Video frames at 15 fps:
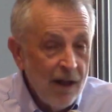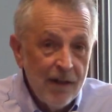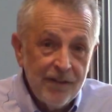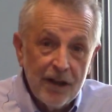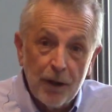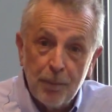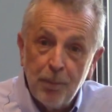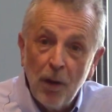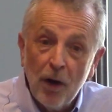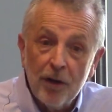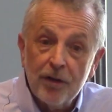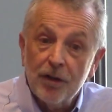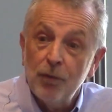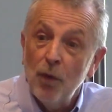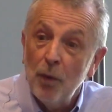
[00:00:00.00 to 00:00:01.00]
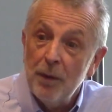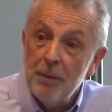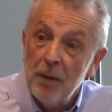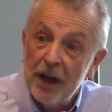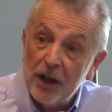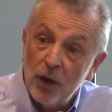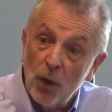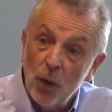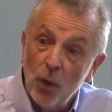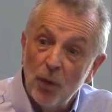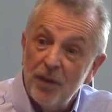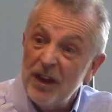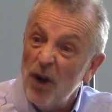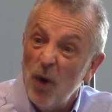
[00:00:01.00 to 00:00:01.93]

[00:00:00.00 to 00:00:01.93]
that are part of what we might call the